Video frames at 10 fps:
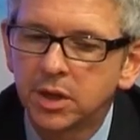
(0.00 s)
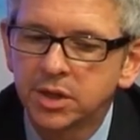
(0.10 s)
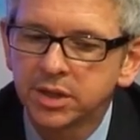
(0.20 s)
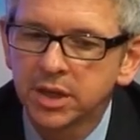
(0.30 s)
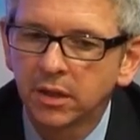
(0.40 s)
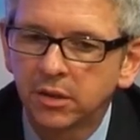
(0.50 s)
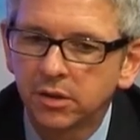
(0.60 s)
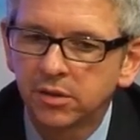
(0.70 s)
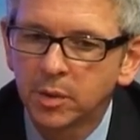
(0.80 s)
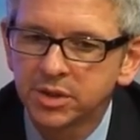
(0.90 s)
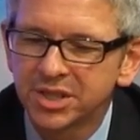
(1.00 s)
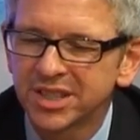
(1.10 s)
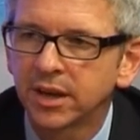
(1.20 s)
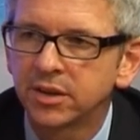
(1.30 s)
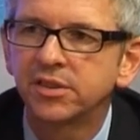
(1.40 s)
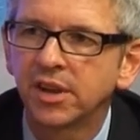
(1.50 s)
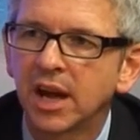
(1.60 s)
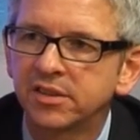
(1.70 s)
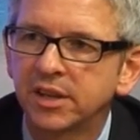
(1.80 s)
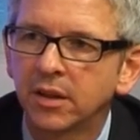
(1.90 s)
because there's almost a standard
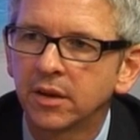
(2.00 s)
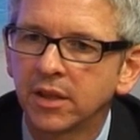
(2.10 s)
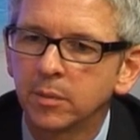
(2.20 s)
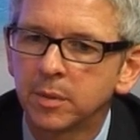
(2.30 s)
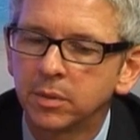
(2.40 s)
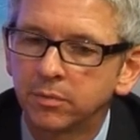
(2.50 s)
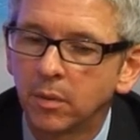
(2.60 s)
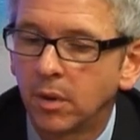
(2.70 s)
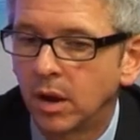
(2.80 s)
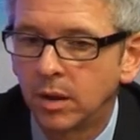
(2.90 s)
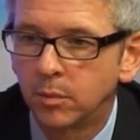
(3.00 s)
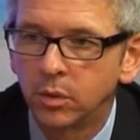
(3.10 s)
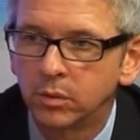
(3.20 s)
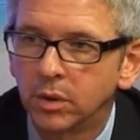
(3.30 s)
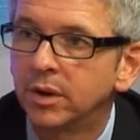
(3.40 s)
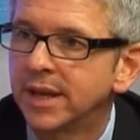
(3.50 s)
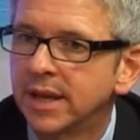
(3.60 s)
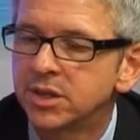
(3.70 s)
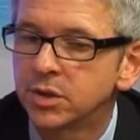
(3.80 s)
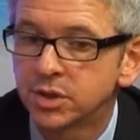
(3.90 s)
size now that I think people will
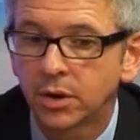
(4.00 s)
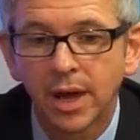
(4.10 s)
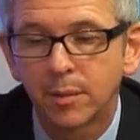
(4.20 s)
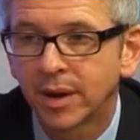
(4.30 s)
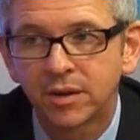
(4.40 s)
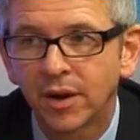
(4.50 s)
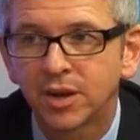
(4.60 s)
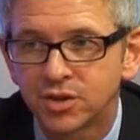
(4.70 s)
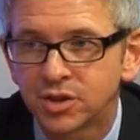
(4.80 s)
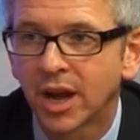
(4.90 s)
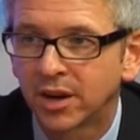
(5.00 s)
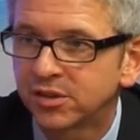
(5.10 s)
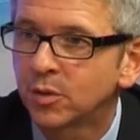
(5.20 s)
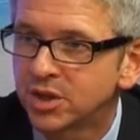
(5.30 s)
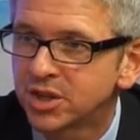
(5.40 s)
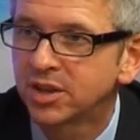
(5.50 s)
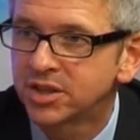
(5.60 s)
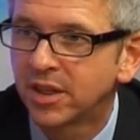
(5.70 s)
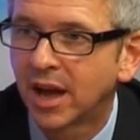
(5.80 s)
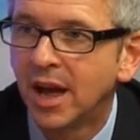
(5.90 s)
adhere to. So yeah, manufacturers are kind of switched
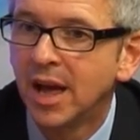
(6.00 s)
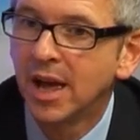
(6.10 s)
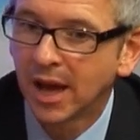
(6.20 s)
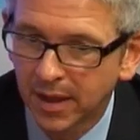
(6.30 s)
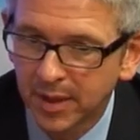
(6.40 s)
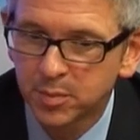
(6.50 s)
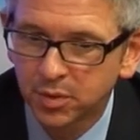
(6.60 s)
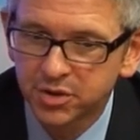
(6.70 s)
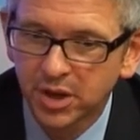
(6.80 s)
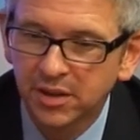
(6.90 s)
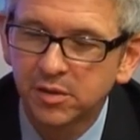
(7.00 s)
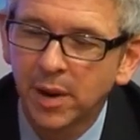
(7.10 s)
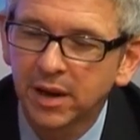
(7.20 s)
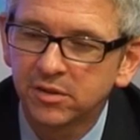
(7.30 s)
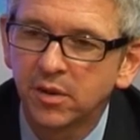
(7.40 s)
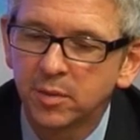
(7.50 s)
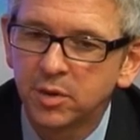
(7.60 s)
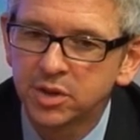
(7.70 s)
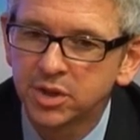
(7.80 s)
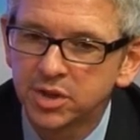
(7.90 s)
onto that, and they portray these bags very
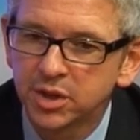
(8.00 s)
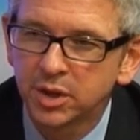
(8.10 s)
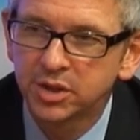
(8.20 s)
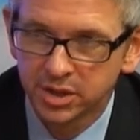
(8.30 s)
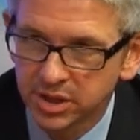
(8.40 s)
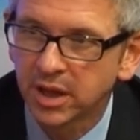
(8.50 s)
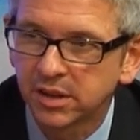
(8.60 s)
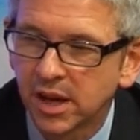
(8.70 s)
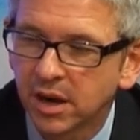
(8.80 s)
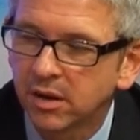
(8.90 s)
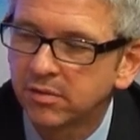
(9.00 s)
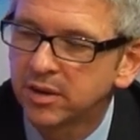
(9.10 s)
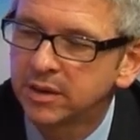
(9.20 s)
much as you say, as aircraft